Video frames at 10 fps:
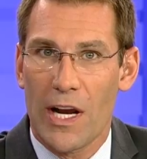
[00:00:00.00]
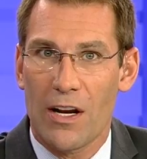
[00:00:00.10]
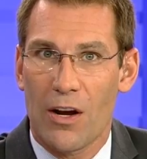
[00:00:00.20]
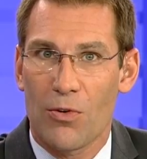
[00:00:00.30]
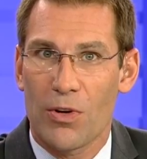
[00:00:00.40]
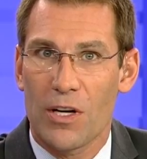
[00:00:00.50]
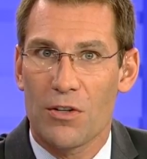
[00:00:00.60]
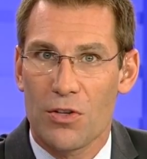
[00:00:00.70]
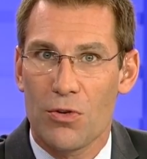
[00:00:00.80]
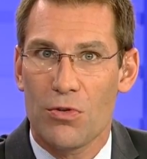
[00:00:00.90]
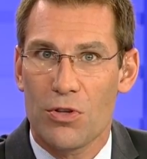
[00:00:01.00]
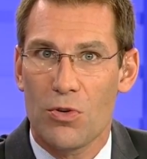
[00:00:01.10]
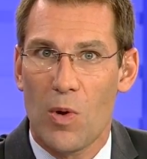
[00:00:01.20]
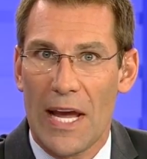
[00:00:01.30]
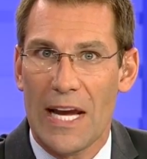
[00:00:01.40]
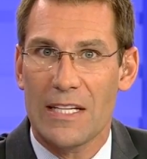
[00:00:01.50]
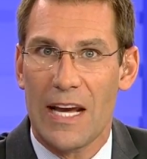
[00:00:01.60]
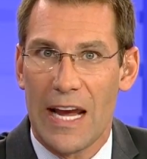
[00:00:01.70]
800 228